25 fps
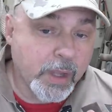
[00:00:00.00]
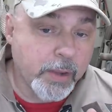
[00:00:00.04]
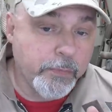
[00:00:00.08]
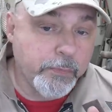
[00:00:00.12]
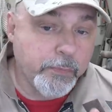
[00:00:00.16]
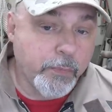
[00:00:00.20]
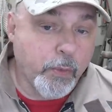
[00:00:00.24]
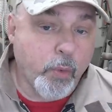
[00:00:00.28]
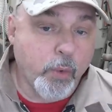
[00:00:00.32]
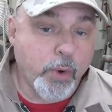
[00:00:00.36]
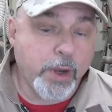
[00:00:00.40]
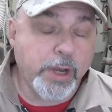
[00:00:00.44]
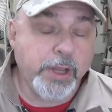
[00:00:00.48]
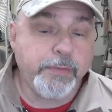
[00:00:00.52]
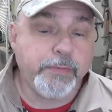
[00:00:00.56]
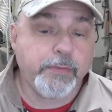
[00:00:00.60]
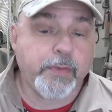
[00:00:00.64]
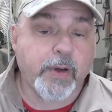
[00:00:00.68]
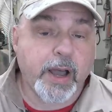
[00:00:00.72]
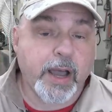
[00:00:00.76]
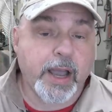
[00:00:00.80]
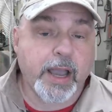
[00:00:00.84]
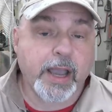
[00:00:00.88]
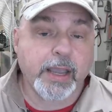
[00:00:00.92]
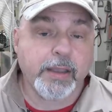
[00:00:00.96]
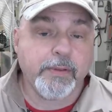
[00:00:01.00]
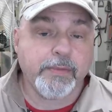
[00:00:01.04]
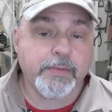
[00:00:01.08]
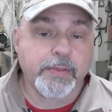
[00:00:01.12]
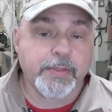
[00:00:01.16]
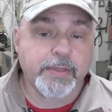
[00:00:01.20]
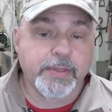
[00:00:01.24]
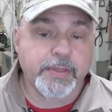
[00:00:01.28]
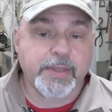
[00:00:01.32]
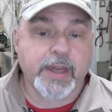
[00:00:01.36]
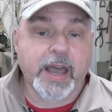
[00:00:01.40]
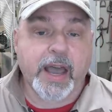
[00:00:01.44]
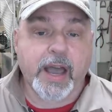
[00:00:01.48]

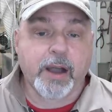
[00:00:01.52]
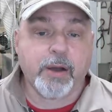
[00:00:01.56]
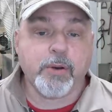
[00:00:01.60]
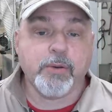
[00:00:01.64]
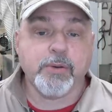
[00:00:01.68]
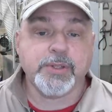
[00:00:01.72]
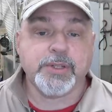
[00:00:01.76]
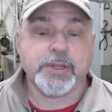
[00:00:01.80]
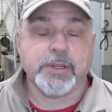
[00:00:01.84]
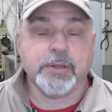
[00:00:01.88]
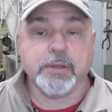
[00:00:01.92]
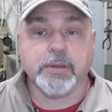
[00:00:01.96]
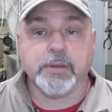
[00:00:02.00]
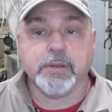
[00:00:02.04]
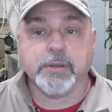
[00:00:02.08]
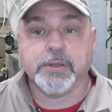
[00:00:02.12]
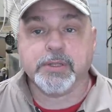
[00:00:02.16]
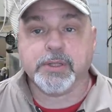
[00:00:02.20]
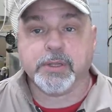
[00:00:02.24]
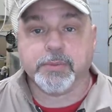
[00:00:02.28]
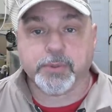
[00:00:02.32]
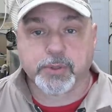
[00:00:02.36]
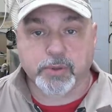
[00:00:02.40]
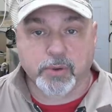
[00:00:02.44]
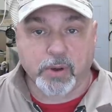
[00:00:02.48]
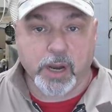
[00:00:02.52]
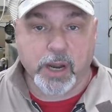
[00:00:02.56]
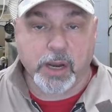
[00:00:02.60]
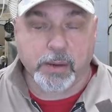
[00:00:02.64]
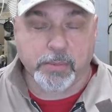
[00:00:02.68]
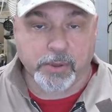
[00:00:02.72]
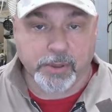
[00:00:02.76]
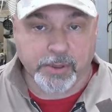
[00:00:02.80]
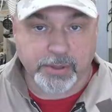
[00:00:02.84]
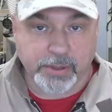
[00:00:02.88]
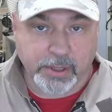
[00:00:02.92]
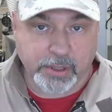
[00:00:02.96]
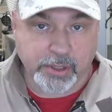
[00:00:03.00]
45,000
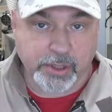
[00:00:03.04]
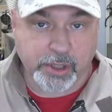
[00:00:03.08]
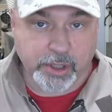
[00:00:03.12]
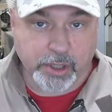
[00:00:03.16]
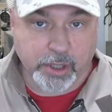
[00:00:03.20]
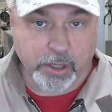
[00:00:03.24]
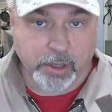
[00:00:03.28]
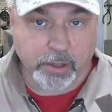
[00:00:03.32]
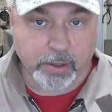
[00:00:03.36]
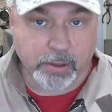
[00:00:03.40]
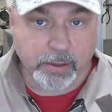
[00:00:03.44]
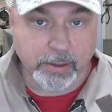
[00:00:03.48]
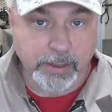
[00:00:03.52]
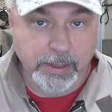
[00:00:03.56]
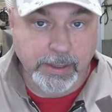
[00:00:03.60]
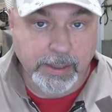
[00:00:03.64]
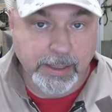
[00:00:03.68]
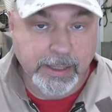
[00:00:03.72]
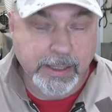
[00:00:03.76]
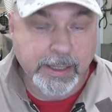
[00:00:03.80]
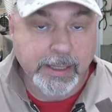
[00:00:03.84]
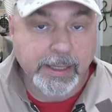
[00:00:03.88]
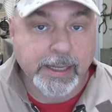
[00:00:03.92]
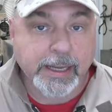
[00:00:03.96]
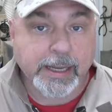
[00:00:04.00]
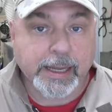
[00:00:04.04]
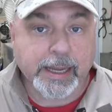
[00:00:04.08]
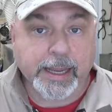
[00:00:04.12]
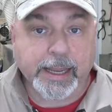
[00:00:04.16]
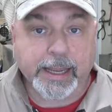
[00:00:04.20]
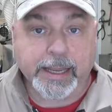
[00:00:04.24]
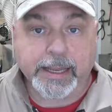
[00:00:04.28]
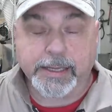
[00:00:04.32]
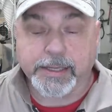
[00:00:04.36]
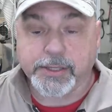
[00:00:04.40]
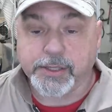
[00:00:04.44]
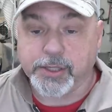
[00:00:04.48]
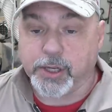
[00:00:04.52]
subscribers this year.
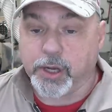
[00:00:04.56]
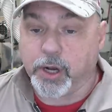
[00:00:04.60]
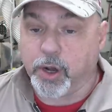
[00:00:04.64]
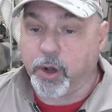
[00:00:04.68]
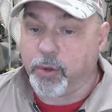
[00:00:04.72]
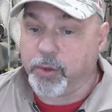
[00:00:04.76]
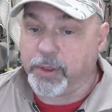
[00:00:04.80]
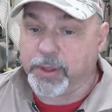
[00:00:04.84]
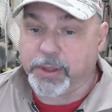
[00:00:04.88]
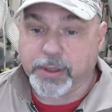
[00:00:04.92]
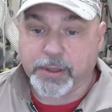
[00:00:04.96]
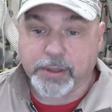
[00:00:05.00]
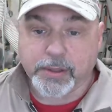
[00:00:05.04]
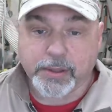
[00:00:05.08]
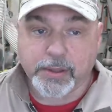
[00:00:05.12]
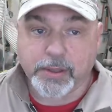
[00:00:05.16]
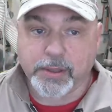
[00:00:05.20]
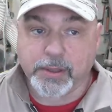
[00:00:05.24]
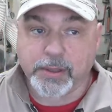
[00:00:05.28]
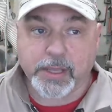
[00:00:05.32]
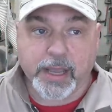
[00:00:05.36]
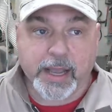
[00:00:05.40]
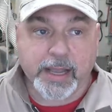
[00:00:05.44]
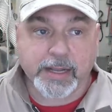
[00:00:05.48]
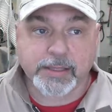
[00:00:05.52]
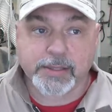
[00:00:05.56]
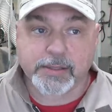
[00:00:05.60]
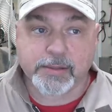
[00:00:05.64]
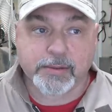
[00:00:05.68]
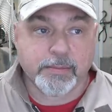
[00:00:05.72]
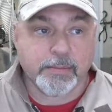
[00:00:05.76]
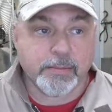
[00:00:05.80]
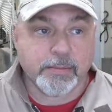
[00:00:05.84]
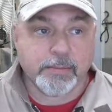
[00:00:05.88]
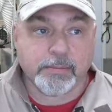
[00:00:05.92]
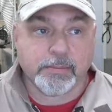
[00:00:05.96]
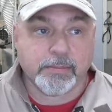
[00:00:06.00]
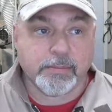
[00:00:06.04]
And you know, that's
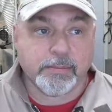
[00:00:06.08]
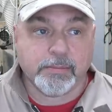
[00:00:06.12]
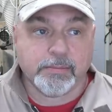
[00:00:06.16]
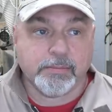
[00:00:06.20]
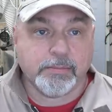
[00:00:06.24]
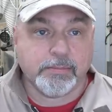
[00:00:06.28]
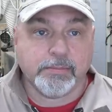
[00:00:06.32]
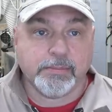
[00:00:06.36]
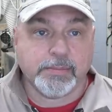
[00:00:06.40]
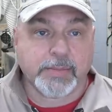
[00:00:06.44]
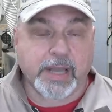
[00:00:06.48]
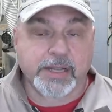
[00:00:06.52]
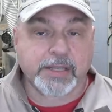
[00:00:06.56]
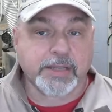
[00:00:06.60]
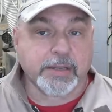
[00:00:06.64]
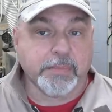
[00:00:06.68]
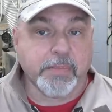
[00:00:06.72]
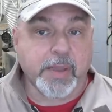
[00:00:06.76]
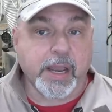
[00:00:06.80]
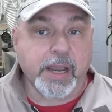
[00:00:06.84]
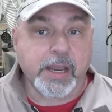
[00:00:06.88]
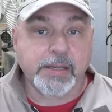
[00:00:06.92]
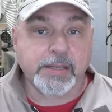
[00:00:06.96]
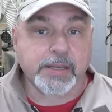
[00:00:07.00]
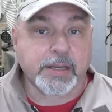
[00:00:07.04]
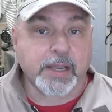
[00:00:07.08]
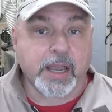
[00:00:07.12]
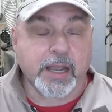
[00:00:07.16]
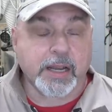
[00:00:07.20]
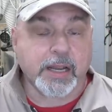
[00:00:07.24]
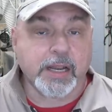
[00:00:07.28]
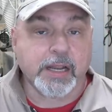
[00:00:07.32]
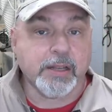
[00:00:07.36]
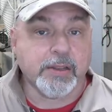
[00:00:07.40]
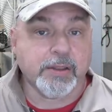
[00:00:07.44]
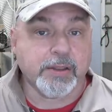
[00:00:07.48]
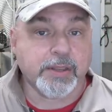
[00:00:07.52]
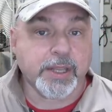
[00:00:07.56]
amazing. I
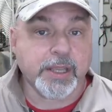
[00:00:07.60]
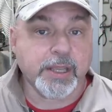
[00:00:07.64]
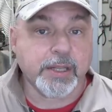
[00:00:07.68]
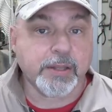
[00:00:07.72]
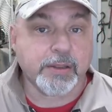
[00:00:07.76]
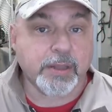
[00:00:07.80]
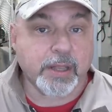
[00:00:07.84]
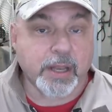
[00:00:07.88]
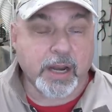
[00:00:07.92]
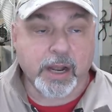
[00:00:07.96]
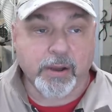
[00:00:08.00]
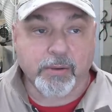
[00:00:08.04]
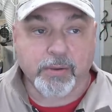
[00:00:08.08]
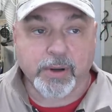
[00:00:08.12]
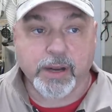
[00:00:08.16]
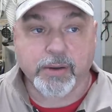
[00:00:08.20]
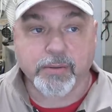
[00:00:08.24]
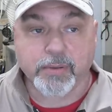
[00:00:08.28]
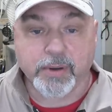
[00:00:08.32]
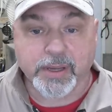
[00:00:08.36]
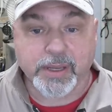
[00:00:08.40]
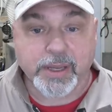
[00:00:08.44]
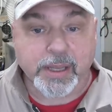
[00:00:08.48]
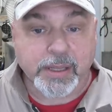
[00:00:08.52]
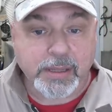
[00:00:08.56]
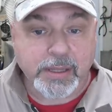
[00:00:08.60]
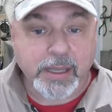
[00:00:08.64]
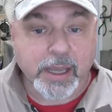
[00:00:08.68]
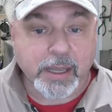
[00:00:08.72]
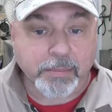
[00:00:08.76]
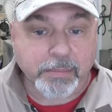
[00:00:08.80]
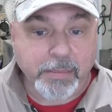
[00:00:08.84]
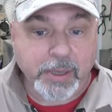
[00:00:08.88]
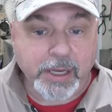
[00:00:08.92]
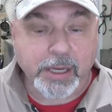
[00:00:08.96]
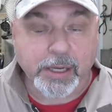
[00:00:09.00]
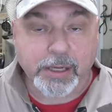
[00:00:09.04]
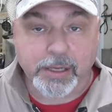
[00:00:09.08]
didn't think that I would ever get
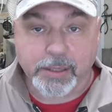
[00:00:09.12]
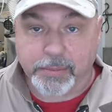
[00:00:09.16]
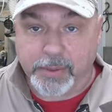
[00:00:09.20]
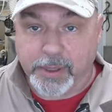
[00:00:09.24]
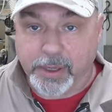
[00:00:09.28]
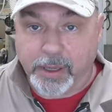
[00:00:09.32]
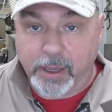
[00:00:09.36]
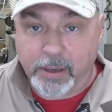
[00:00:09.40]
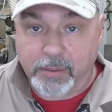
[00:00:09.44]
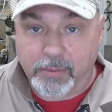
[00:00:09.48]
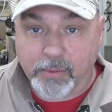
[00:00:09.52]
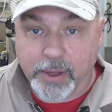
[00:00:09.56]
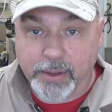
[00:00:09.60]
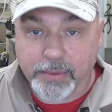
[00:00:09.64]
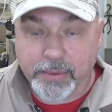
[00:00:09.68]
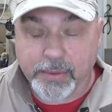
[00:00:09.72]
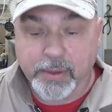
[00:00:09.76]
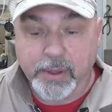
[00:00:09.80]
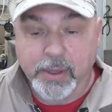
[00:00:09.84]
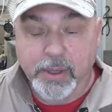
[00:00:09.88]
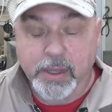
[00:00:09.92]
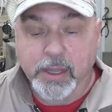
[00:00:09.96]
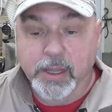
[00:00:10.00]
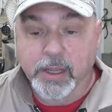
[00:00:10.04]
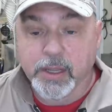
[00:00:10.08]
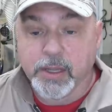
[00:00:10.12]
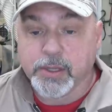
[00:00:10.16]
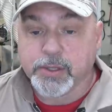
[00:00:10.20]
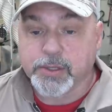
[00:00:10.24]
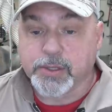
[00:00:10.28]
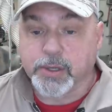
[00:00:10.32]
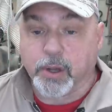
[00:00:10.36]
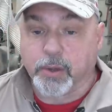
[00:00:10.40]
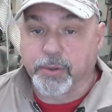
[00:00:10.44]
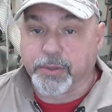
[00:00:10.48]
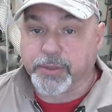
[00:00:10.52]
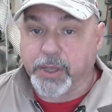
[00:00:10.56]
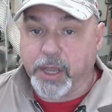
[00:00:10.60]
that many to begin with.
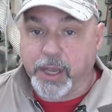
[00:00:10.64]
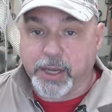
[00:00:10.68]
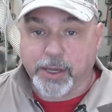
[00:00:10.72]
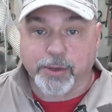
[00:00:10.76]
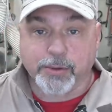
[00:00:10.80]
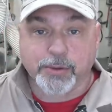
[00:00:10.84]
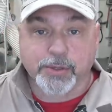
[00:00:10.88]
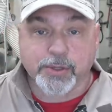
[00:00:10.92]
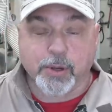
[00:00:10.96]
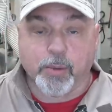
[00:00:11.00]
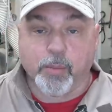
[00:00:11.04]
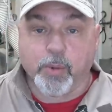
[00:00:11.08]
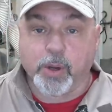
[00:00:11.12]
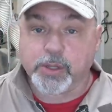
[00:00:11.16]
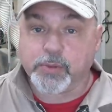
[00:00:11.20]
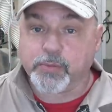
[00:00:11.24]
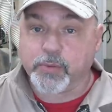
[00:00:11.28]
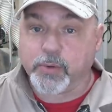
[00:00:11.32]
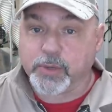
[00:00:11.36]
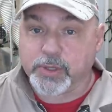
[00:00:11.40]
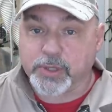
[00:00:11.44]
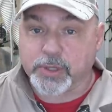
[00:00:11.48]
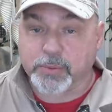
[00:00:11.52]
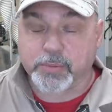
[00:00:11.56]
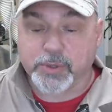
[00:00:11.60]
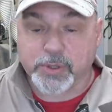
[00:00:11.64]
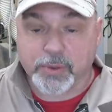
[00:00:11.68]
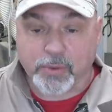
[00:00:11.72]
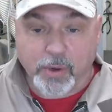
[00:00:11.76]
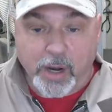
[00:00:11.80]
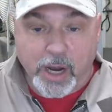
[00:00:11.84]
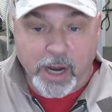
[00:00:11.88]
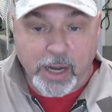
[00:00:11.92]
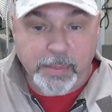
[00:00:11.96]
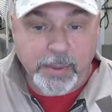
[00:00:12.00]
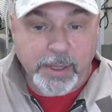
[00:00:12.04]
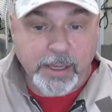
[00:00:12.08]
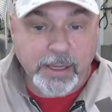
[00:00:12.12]
So thank you so much for
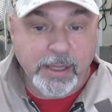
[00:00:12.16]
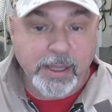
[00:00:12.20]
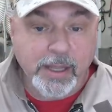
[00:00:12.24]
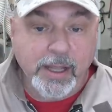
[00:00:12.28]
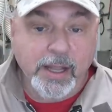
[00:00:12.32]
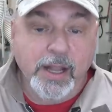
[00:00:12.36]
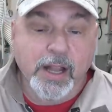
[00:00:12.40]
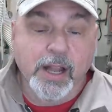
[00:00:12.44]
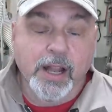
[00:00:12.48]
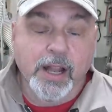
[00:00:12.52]
subscribing.